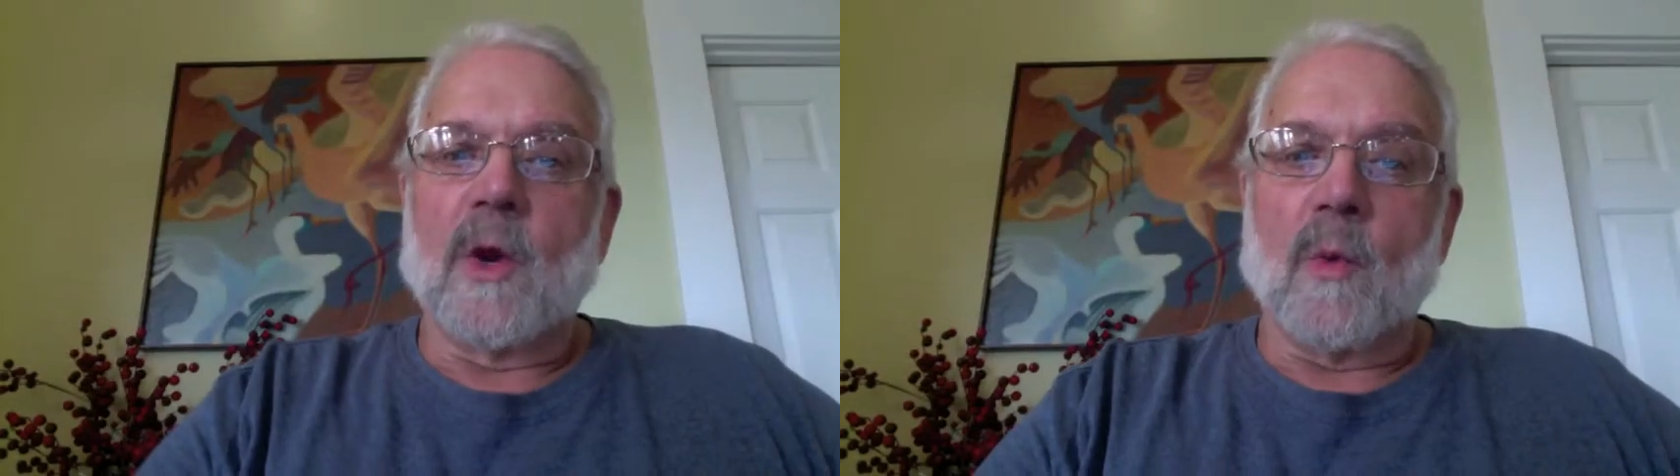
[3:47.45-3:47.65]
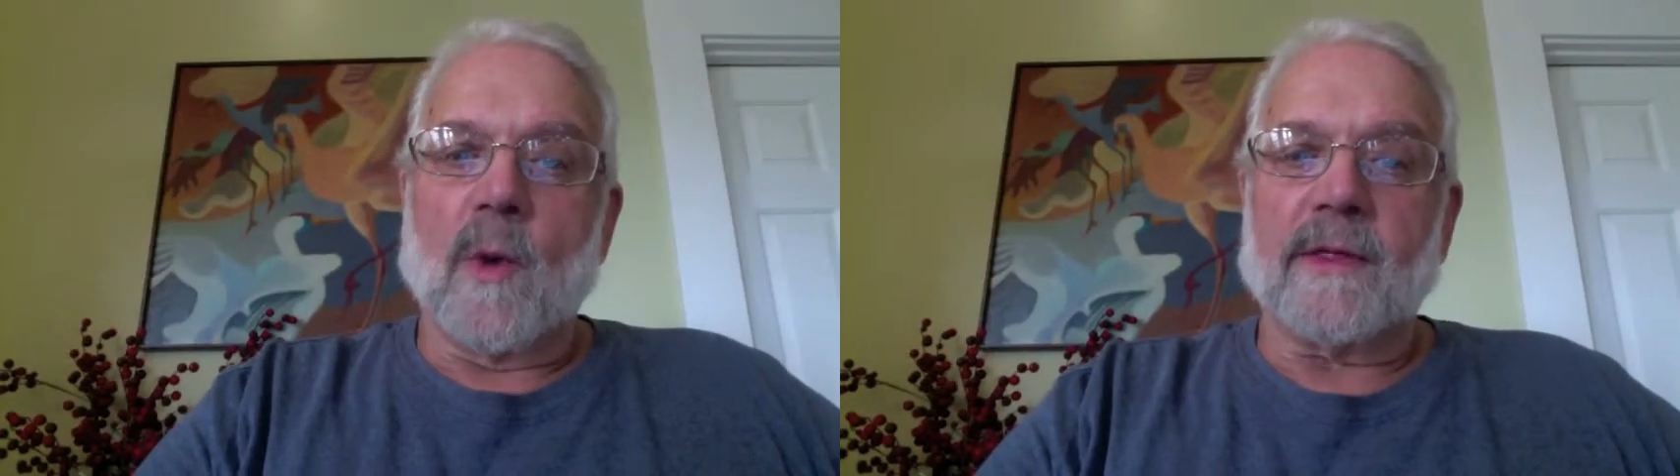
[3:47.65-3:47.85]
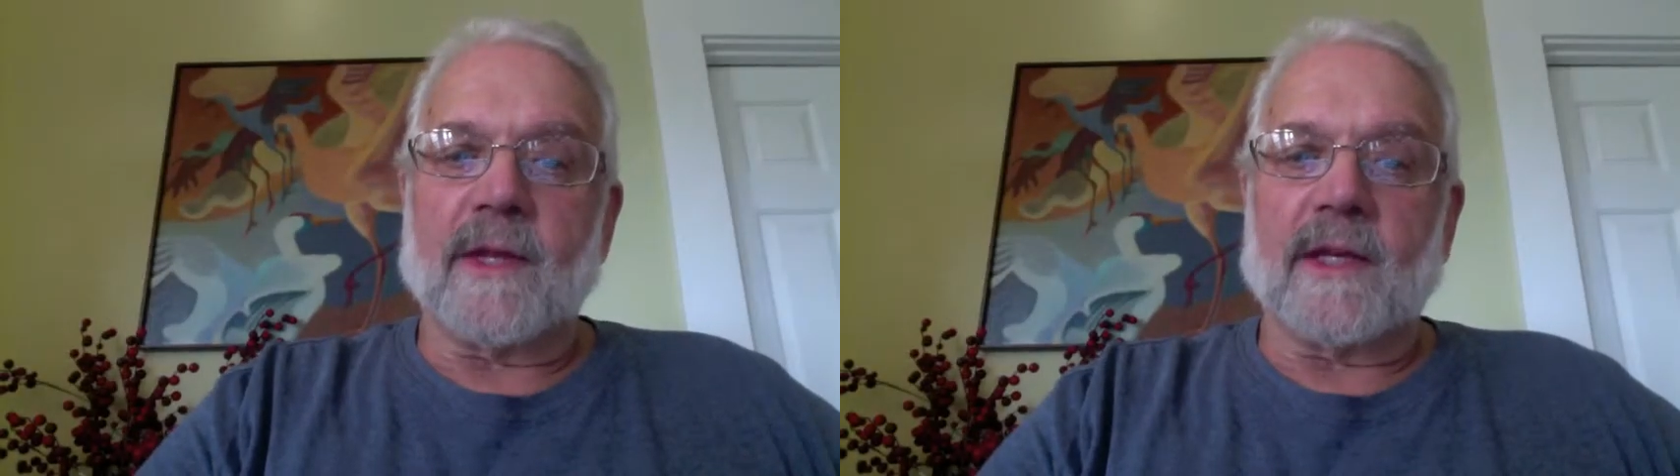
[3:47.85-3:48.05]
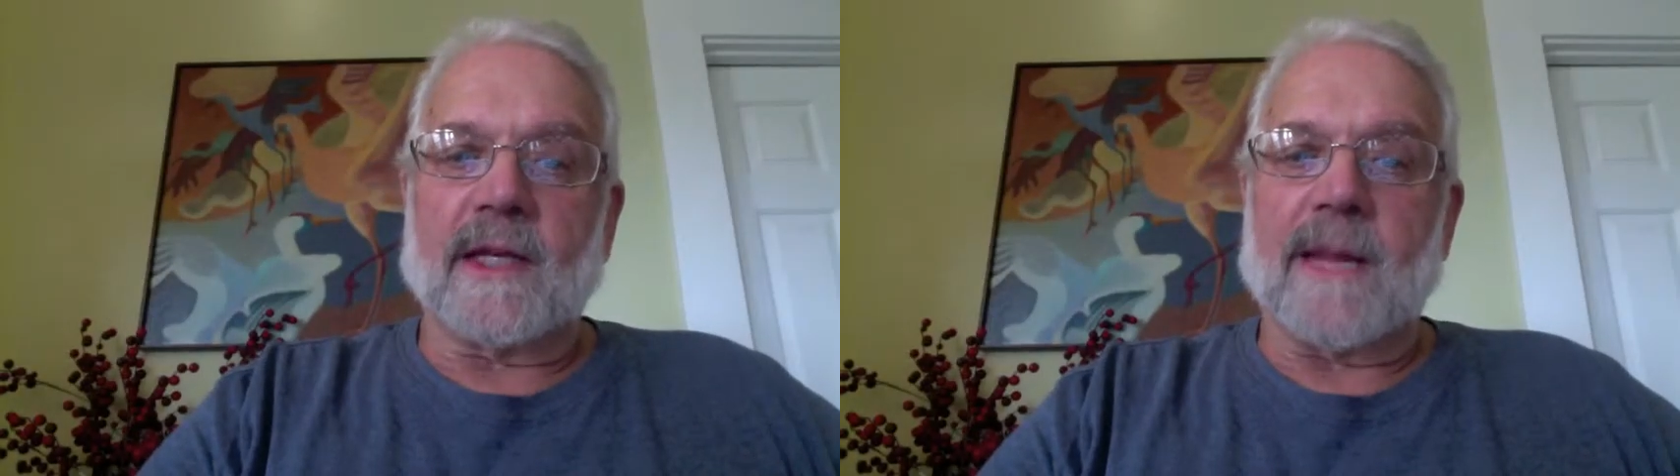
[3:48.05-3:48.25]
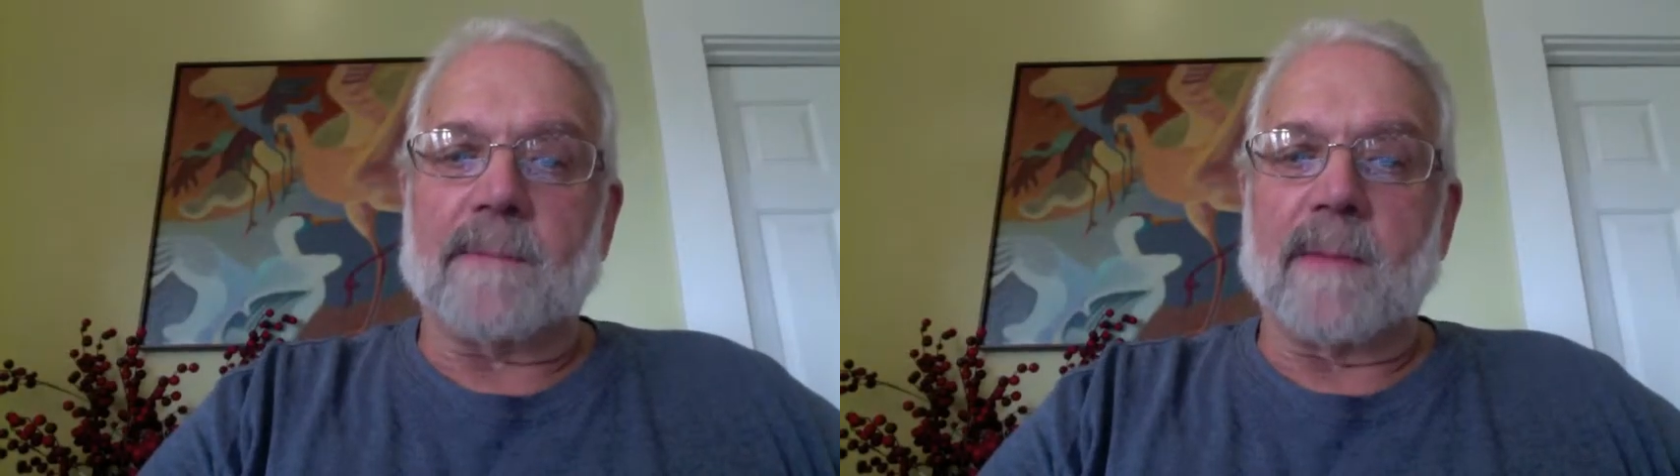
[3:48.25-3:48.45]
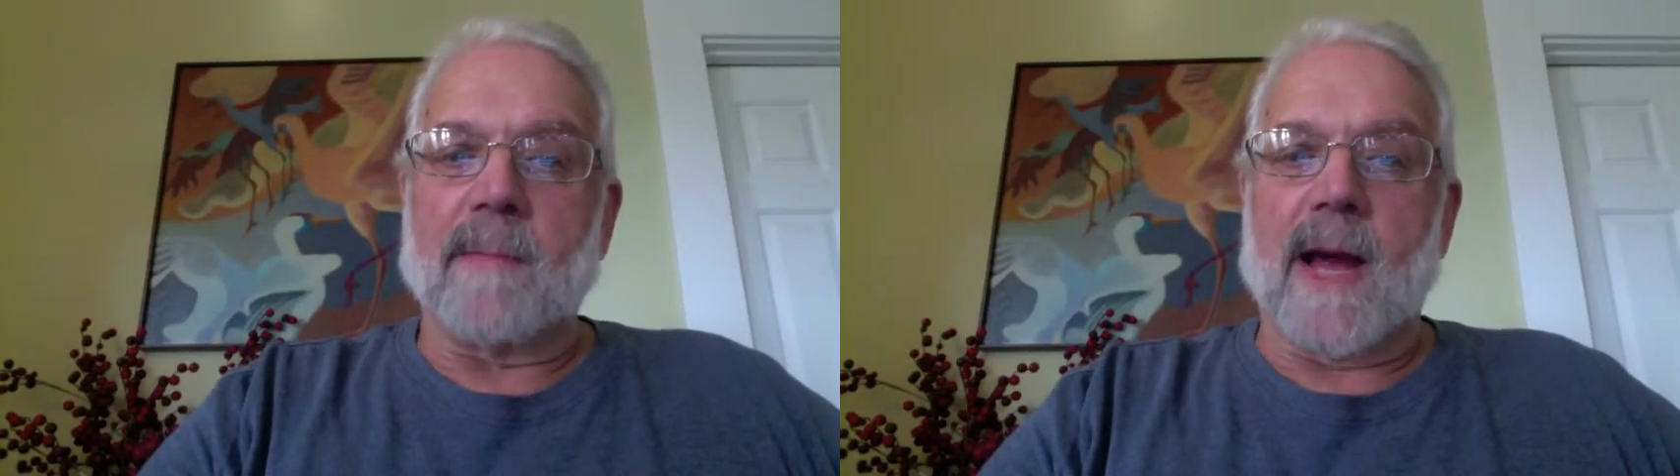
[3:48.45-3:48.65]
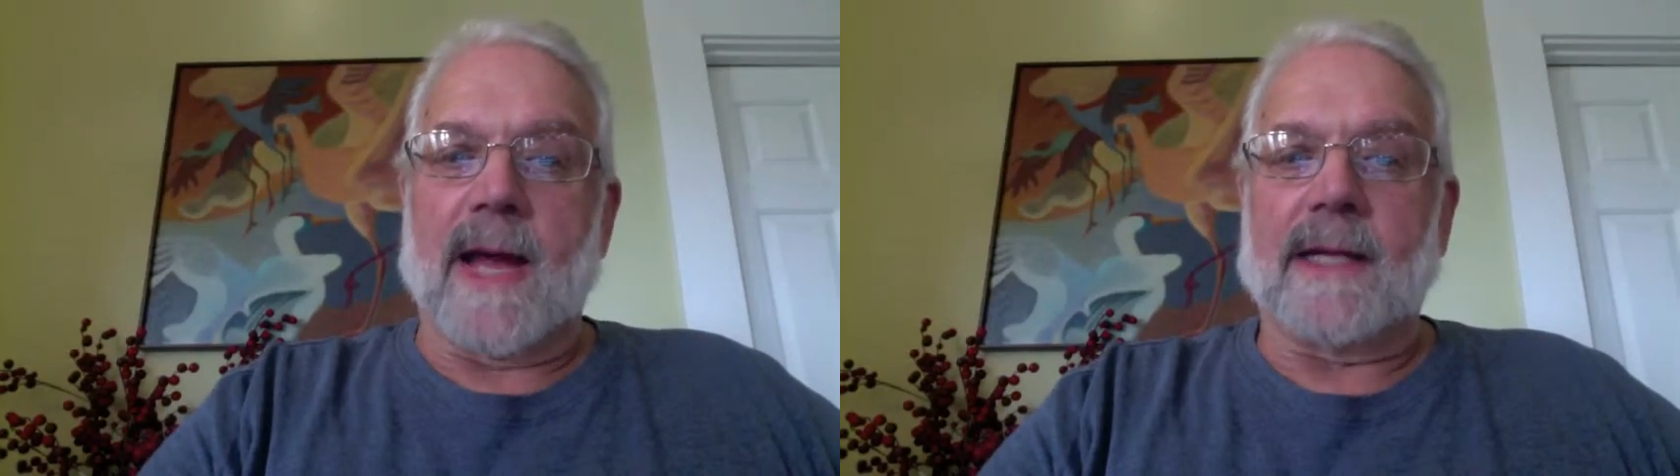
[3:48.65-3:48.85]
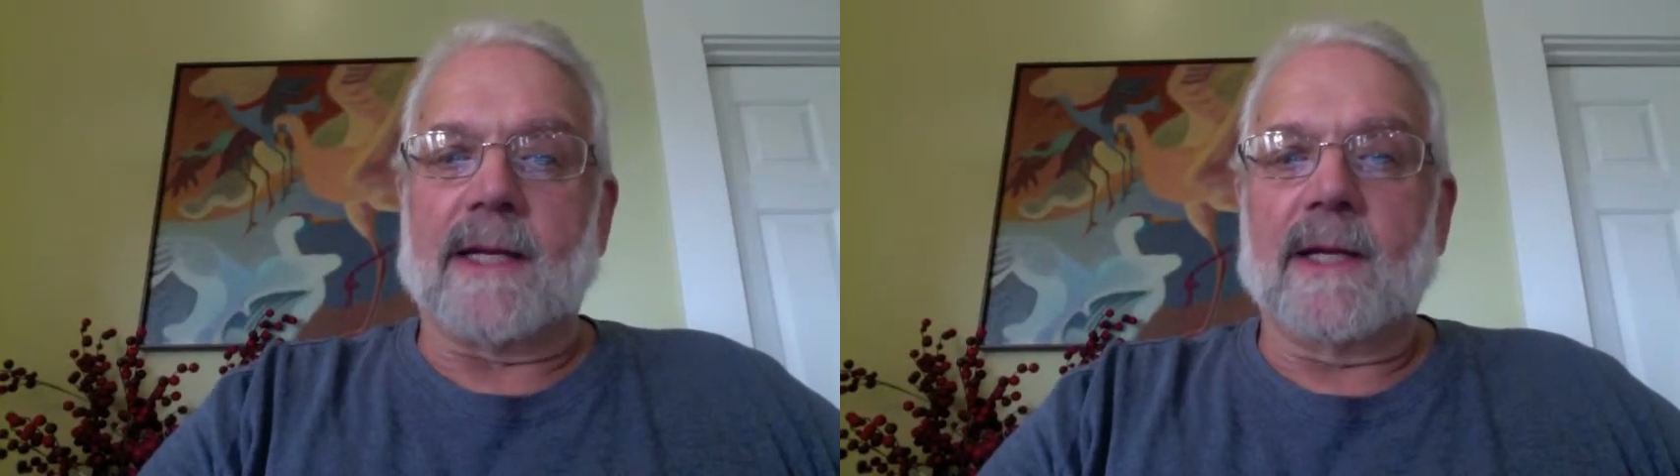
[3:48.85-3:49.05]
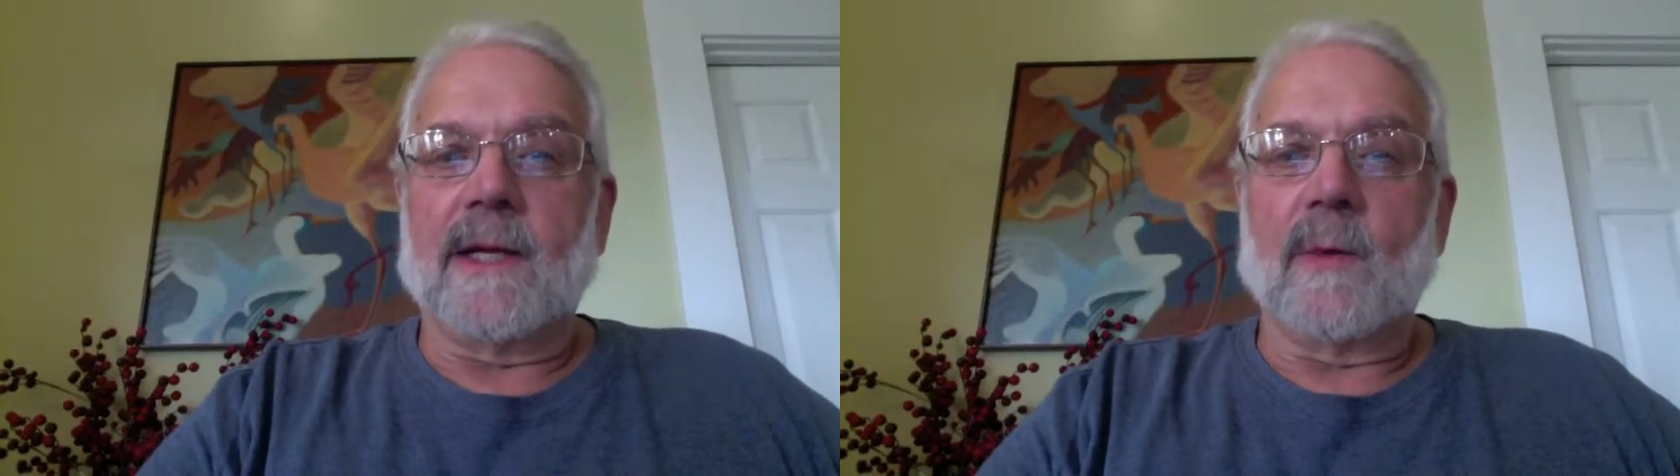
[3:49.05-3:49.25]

One thing to keep in mind